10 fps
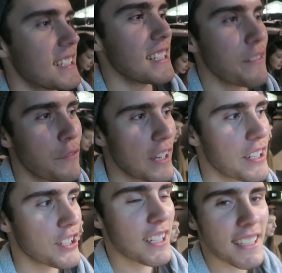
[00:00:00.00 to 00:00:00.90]
to see some
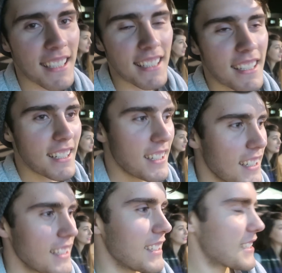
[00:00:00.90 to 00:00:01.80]
fish.
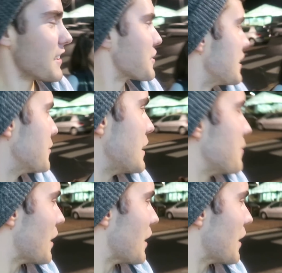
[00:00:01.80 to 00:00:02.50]
This sounds really weird,